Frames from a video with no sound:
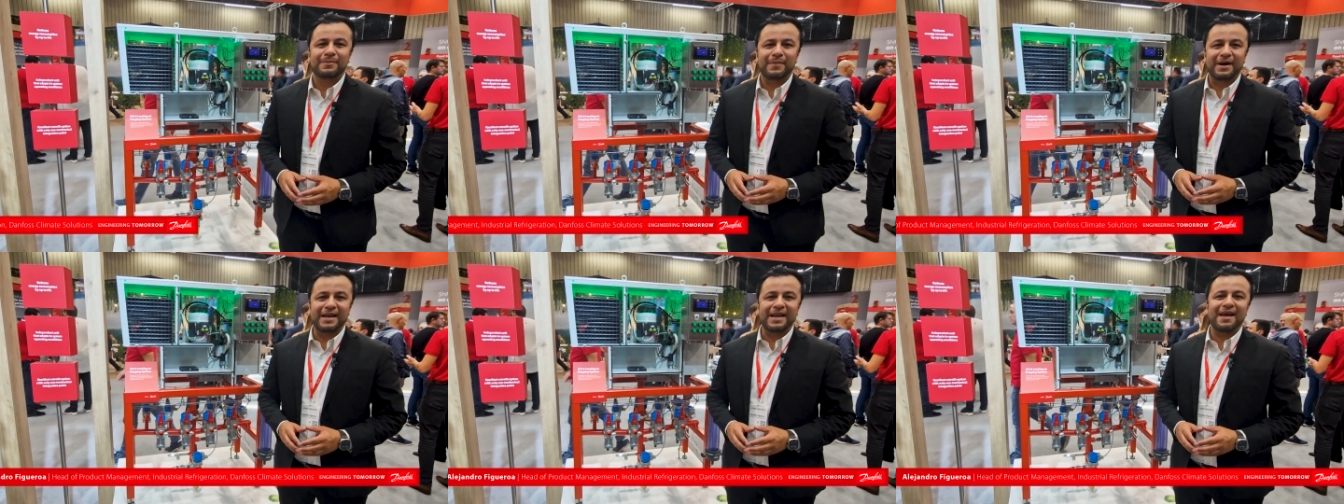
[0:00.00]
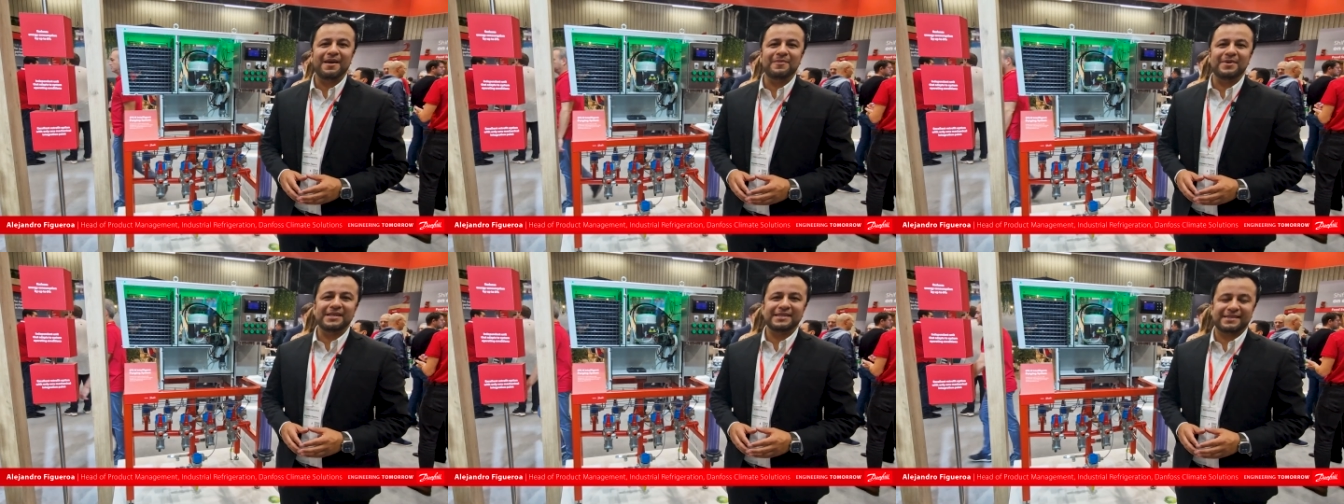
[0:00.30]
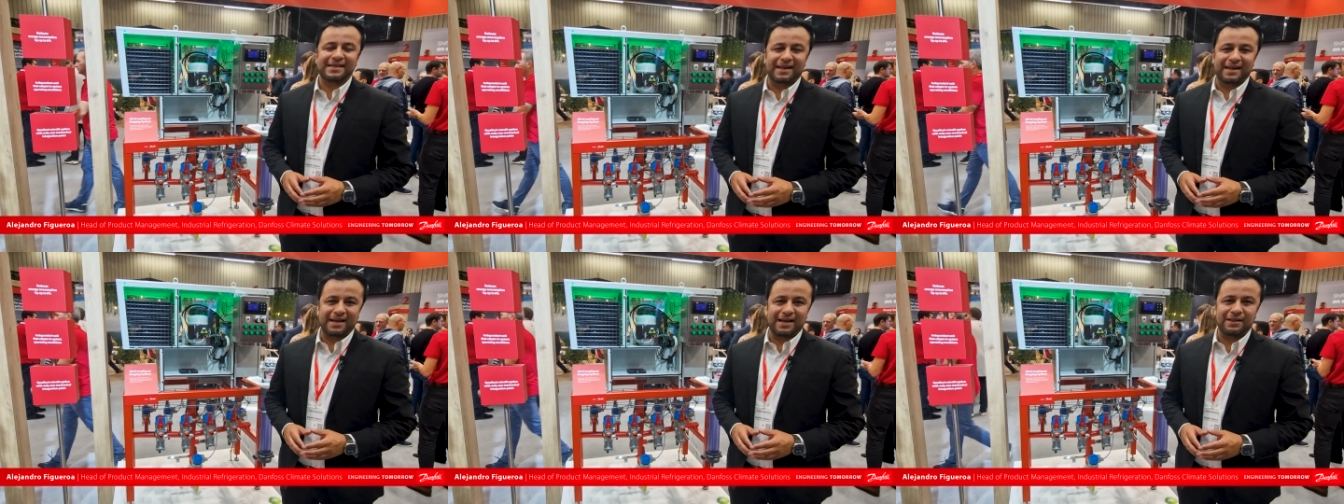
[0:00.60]
My name
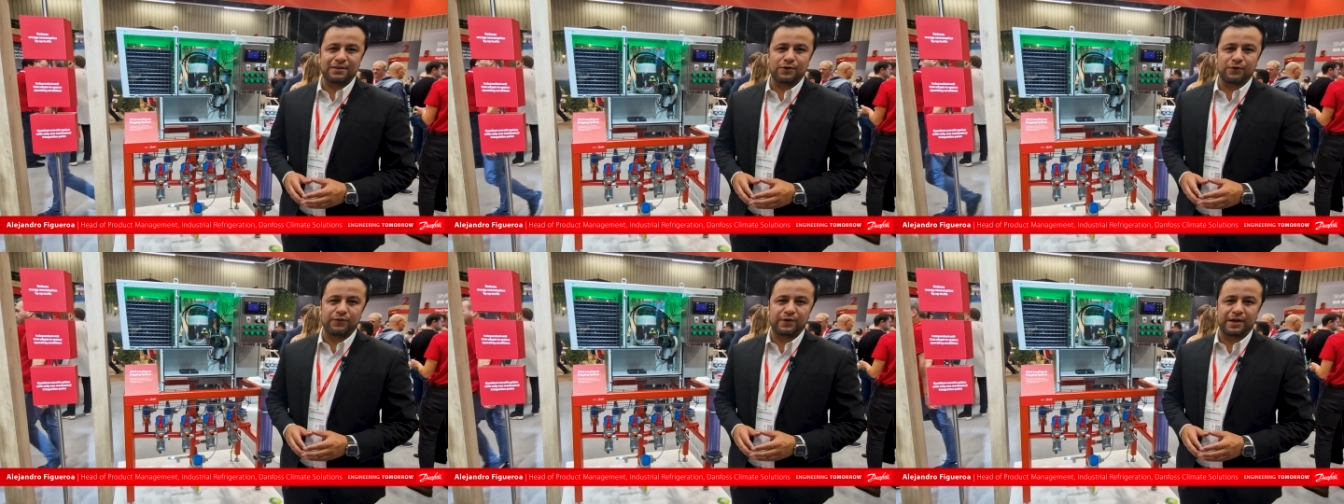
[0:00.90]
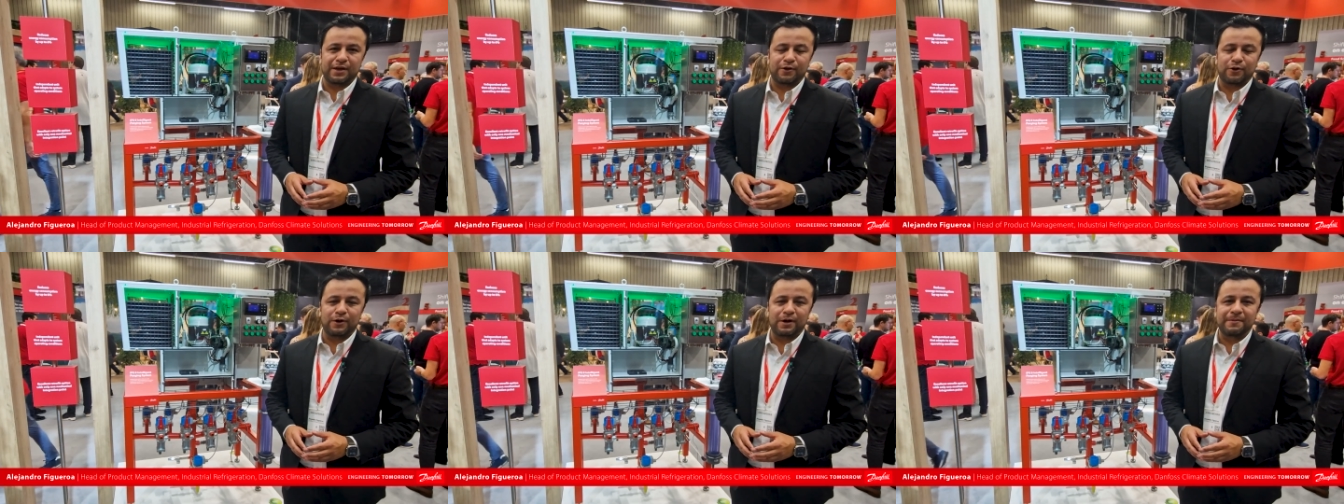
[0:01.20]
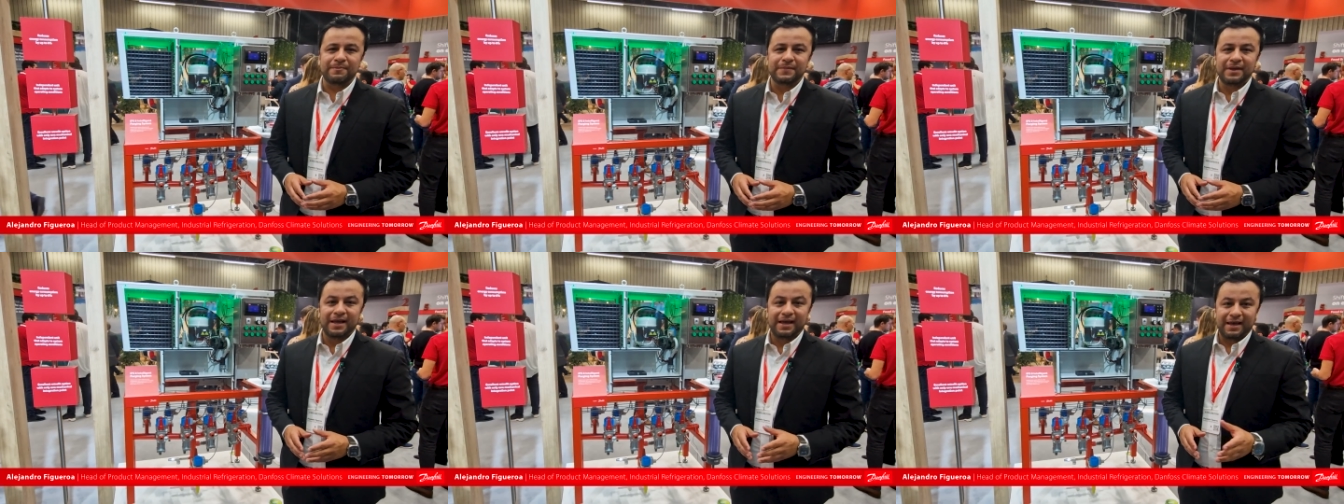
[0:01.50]
is Alejandro
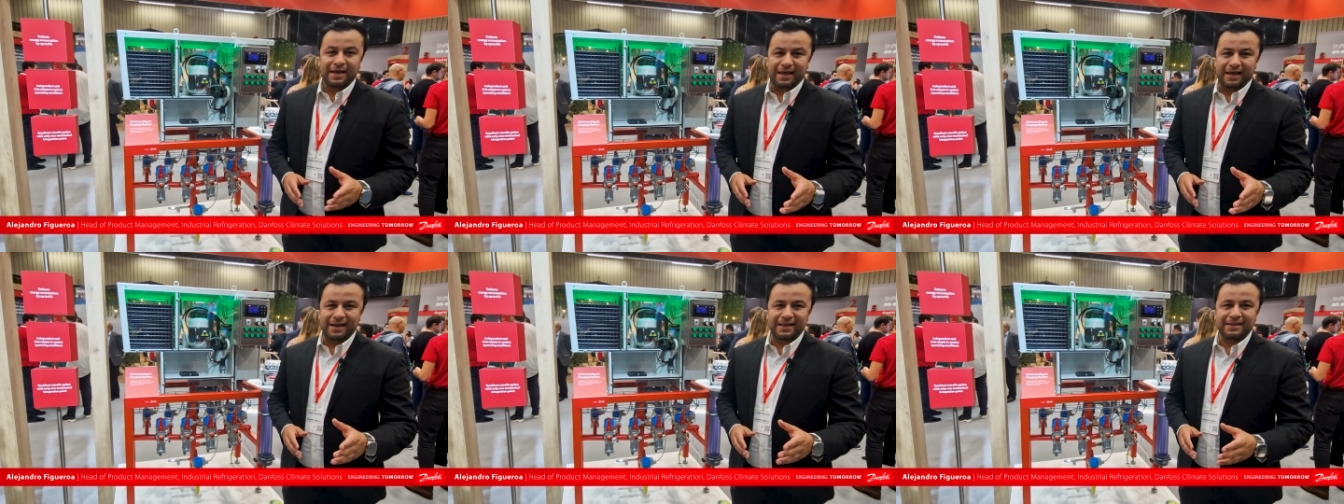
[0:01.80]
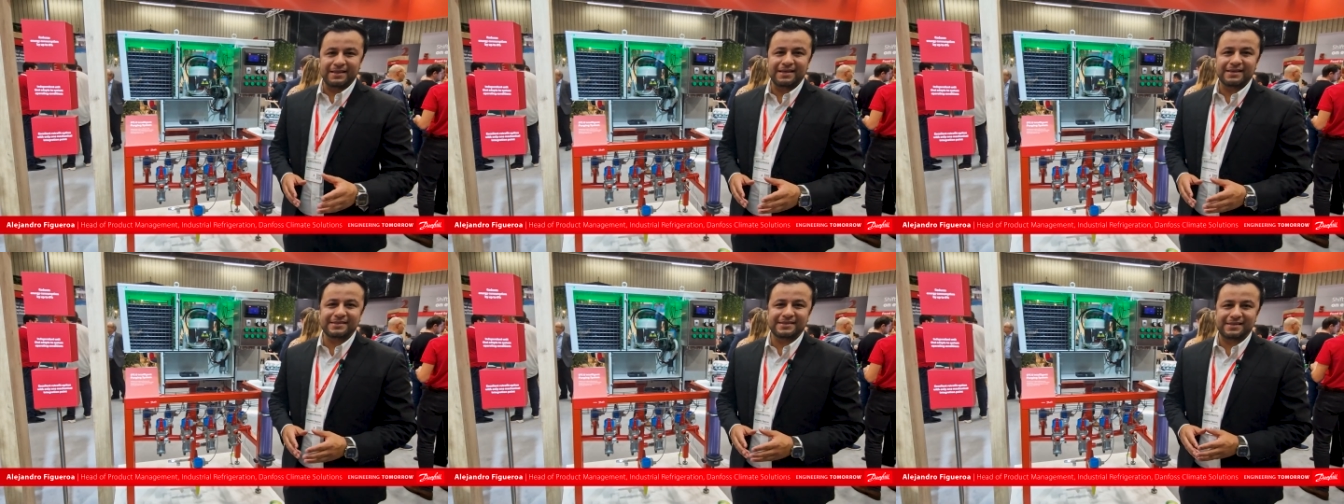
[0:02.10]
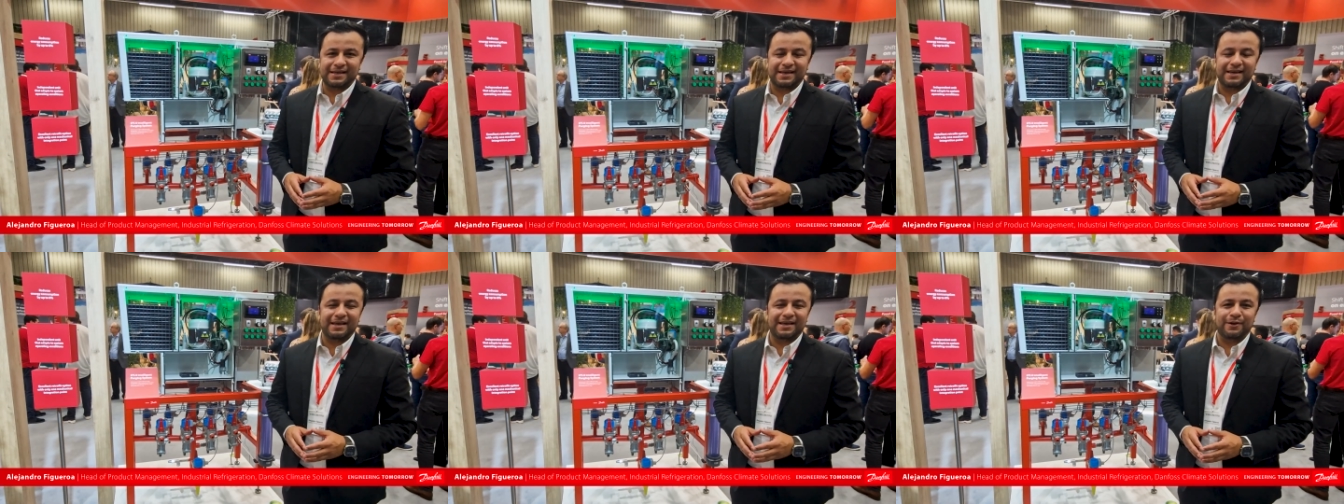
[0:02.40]
Figueroa, and in
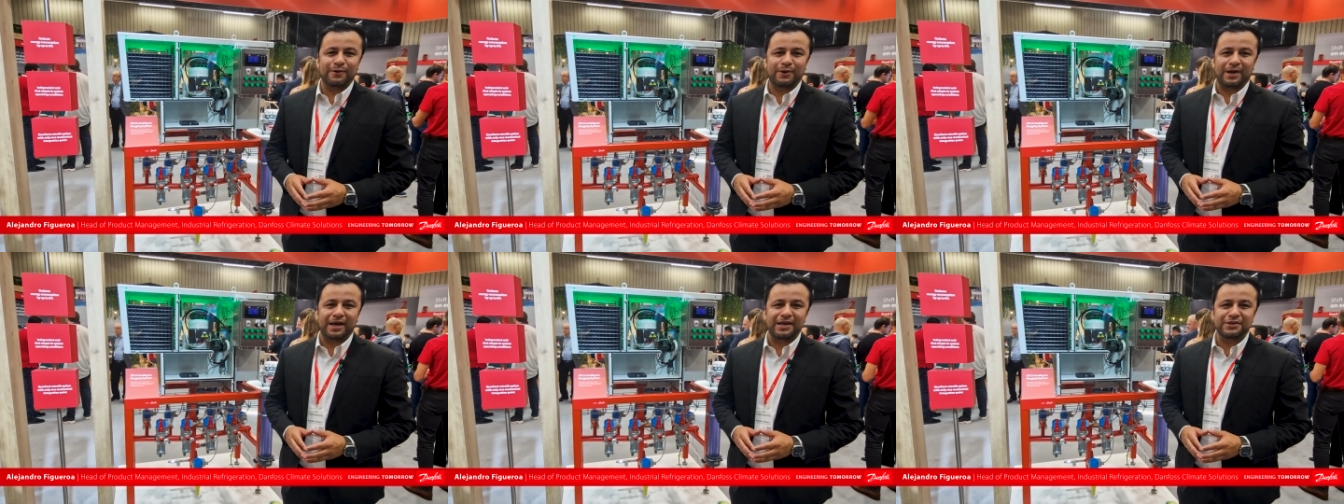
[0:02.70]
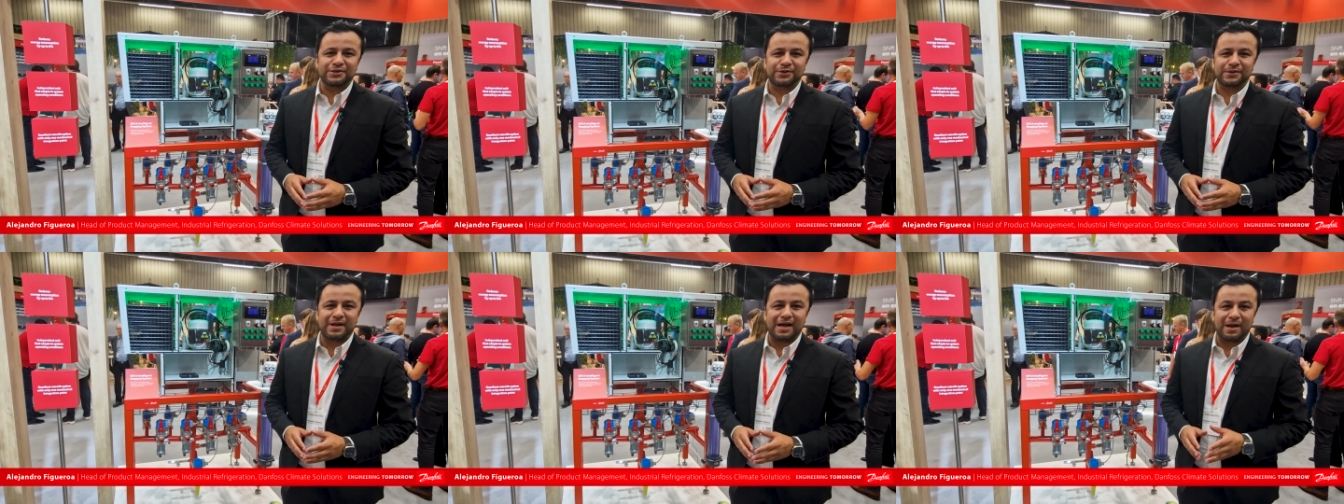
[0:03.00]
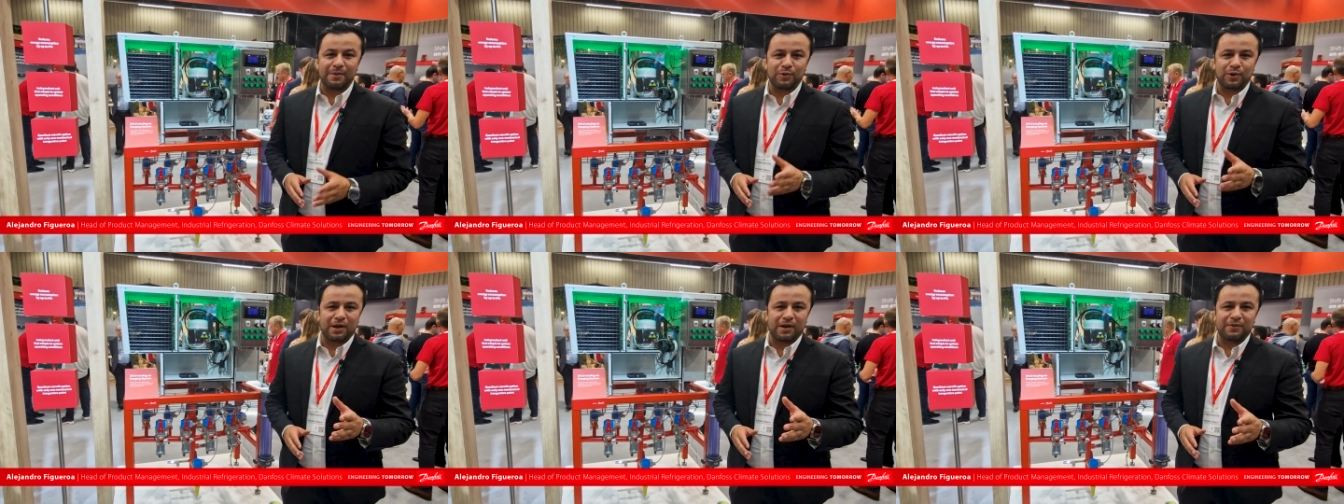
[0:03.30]
this occasion
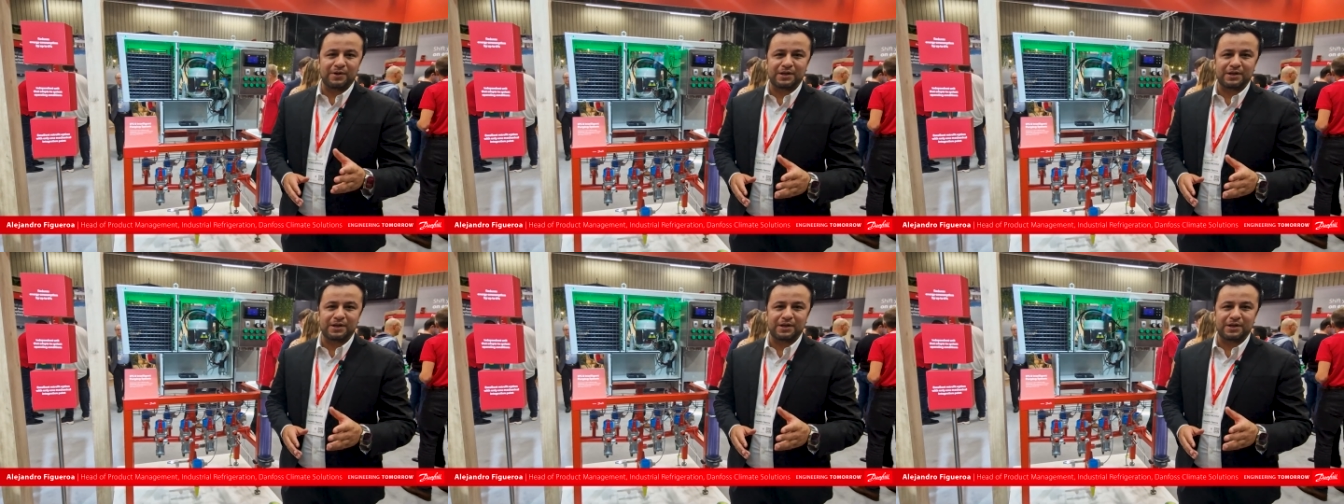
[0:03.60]
I'm going